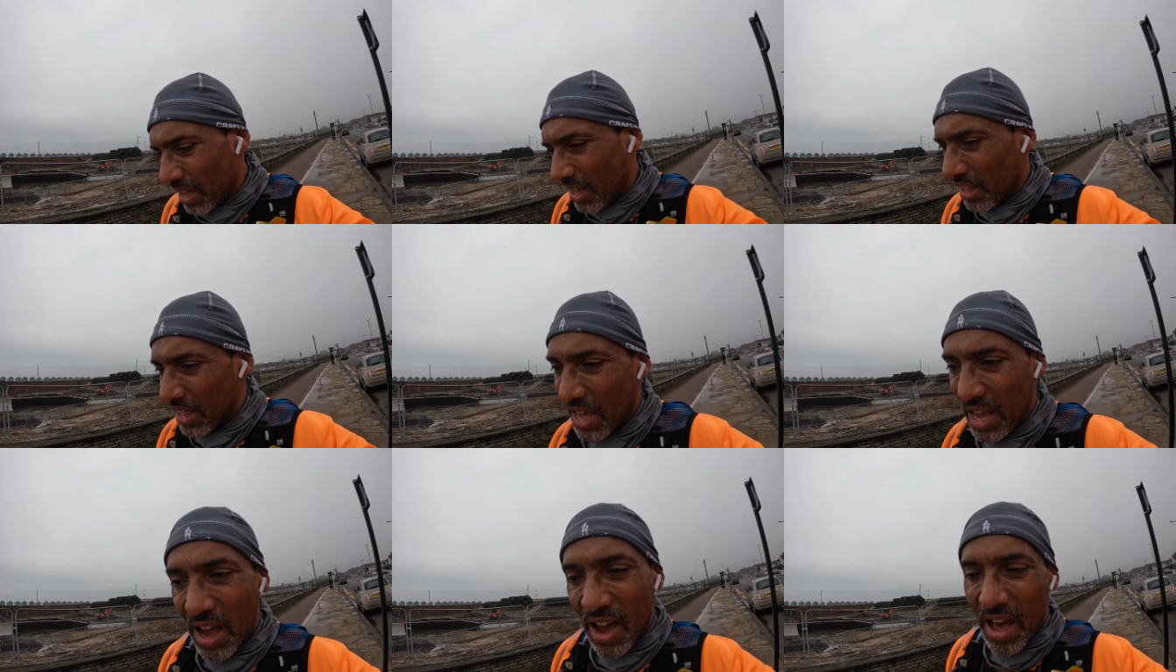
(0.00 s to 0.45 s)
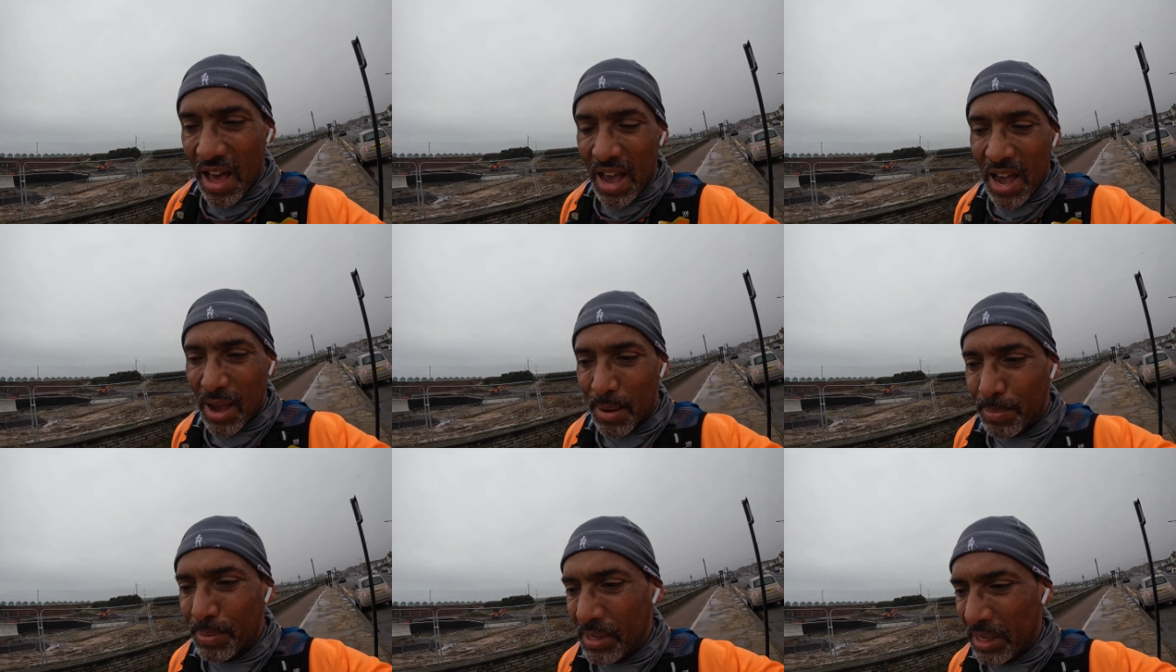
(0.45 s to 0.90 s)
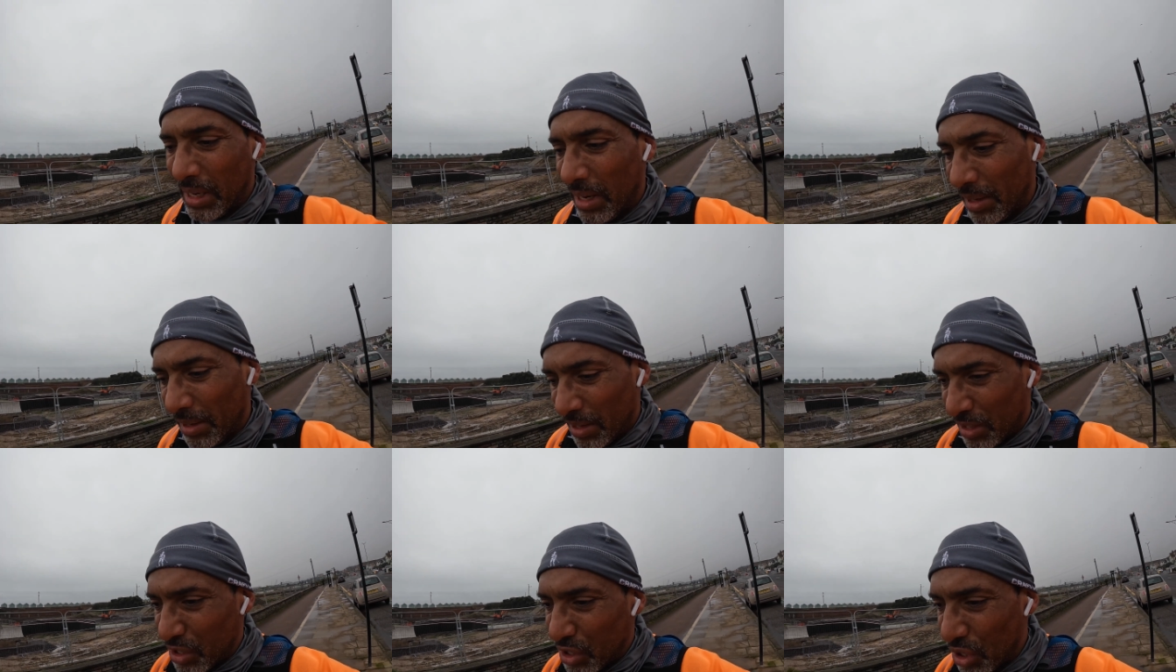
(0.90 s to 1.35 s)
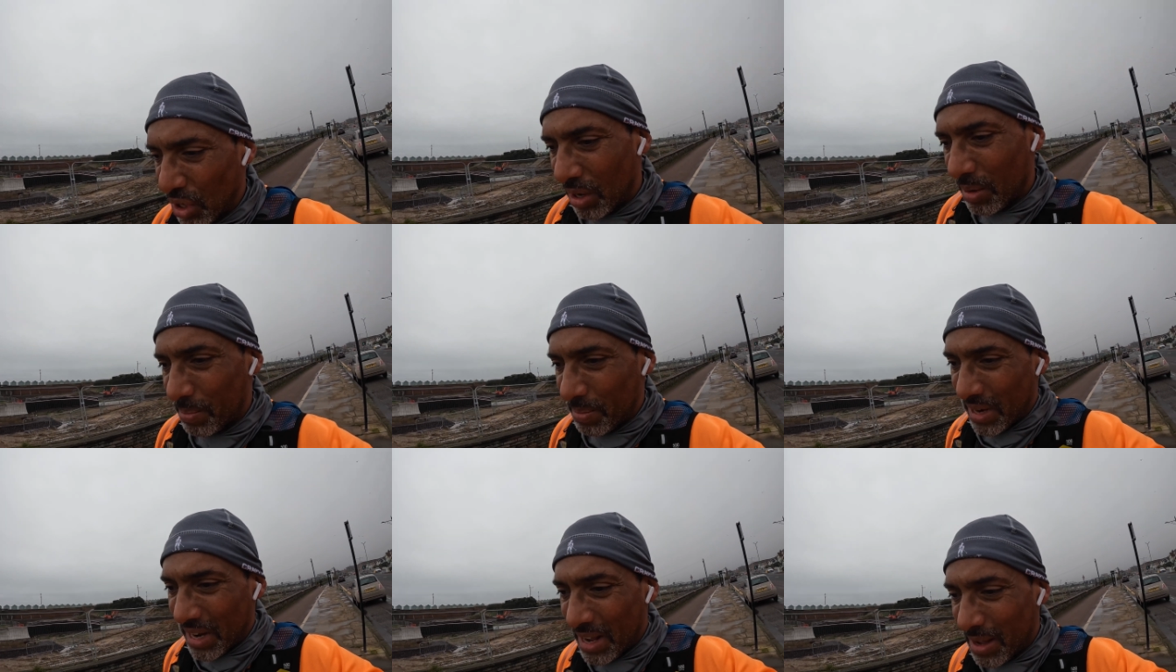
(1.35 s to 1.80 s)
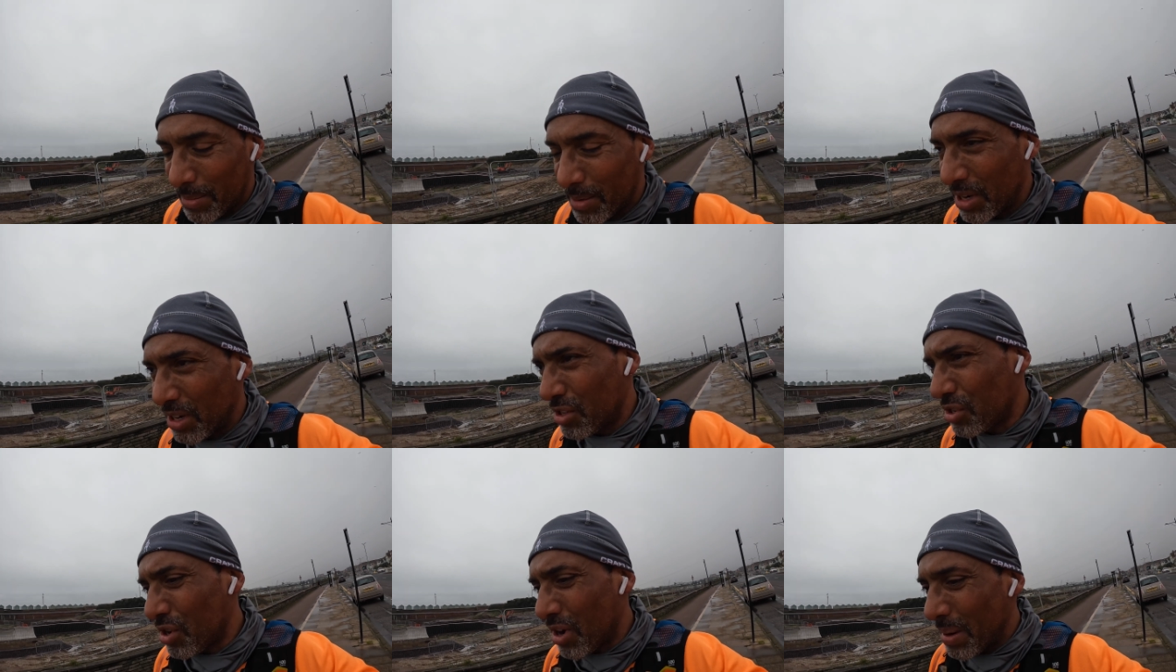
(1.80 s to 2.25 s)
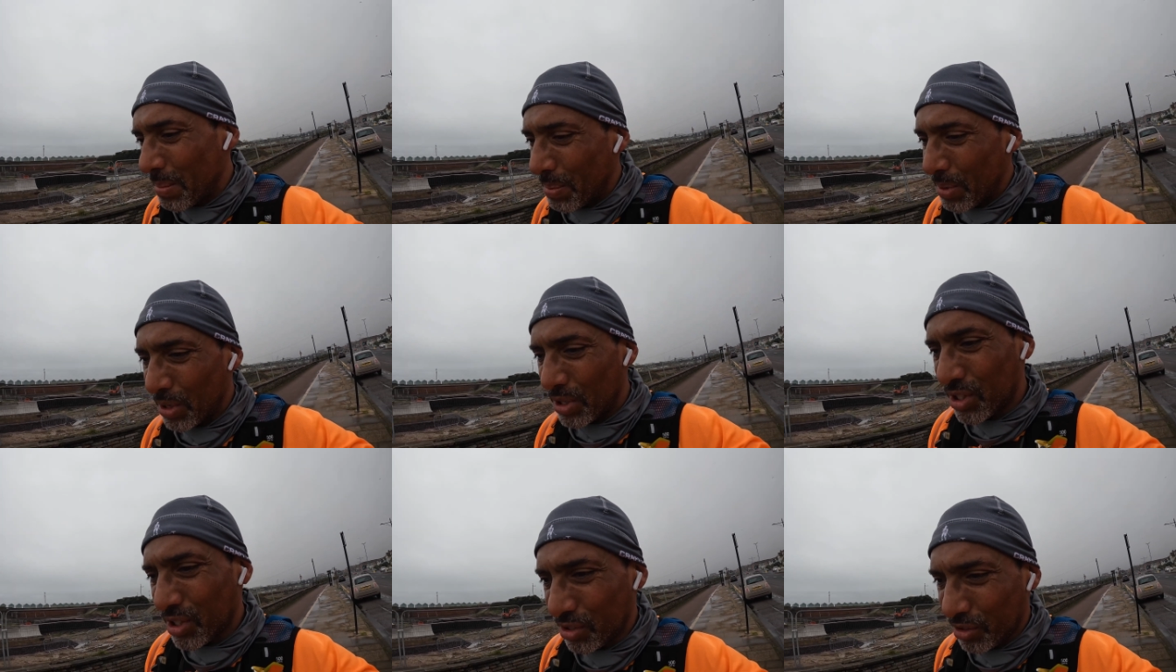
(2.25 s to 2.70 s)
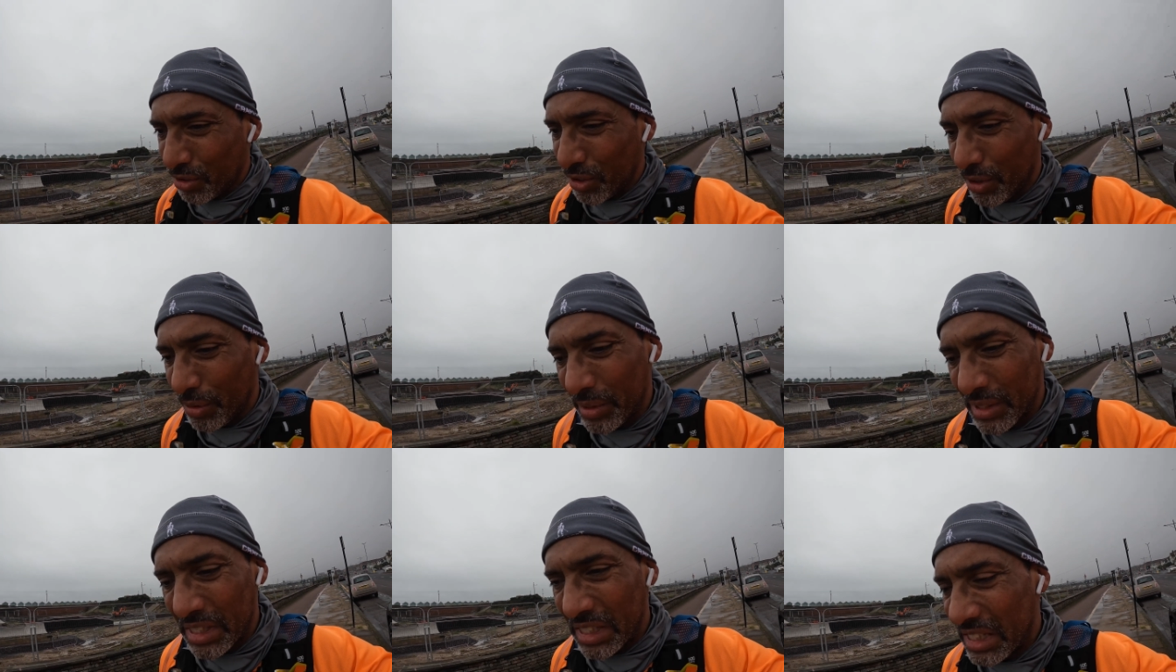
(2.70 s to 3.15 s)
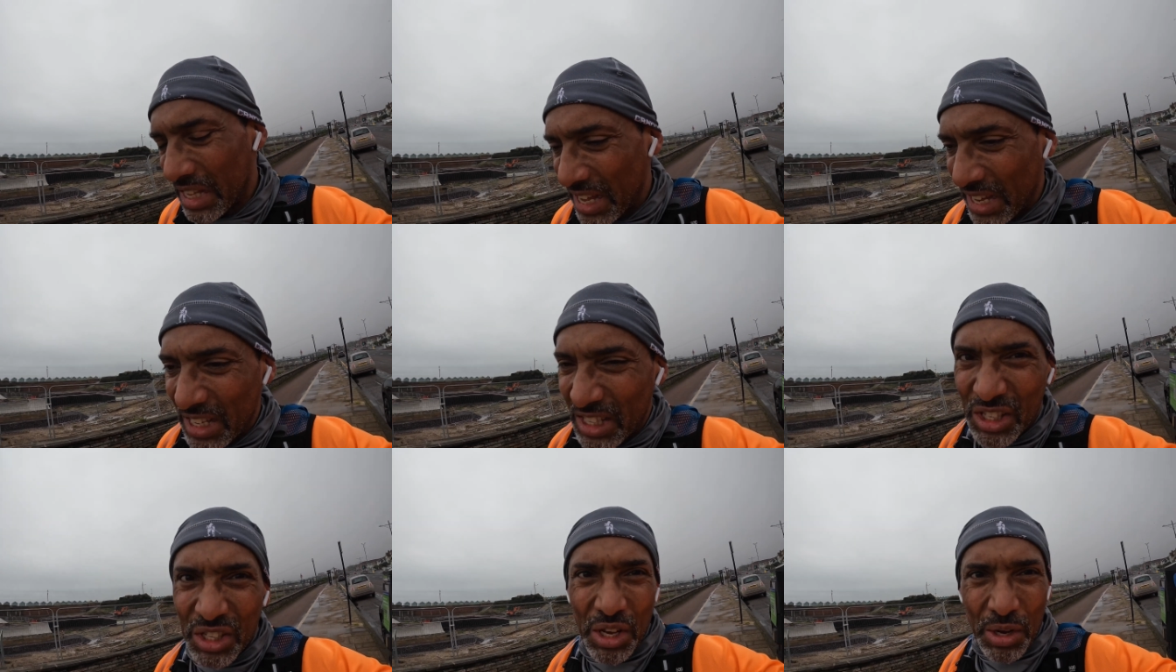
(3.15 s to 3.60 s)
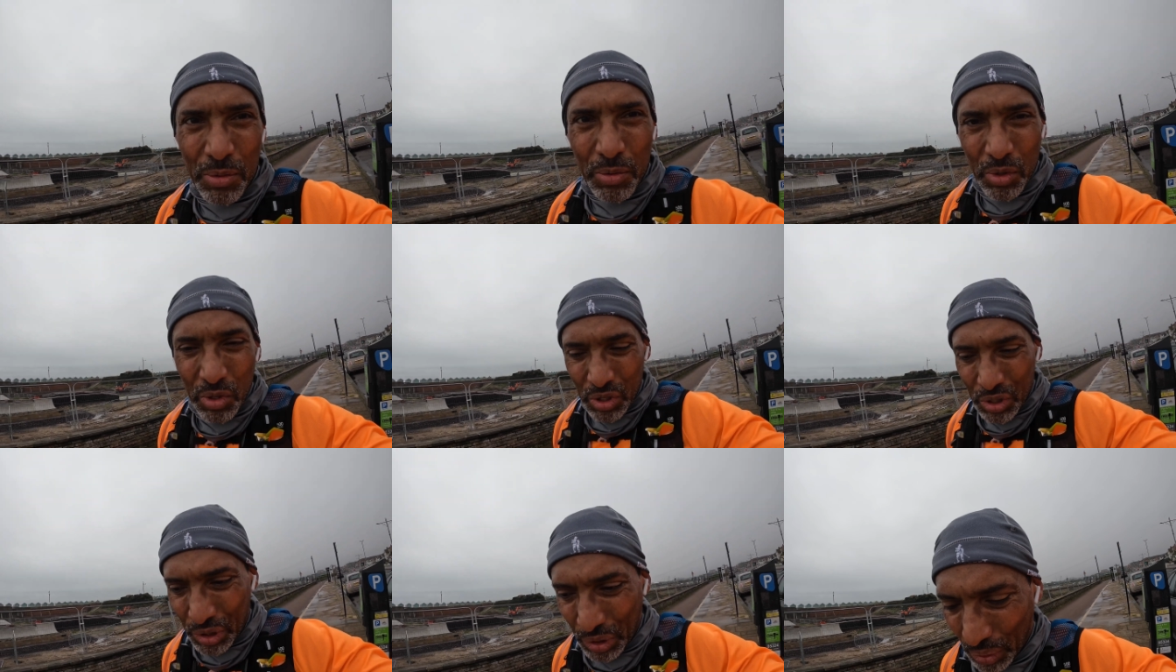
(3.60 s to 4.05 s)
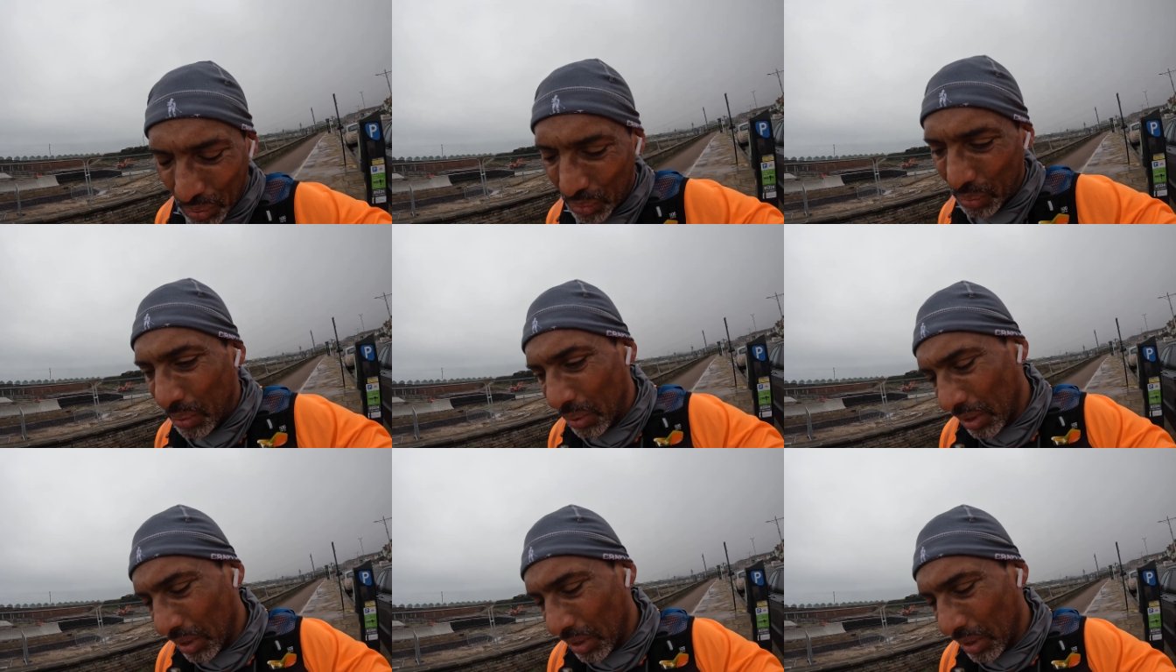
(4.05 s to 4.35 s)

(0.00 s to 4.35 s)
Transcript: They are absolutely shot, but I'm going to try and push through and stay in zone 2,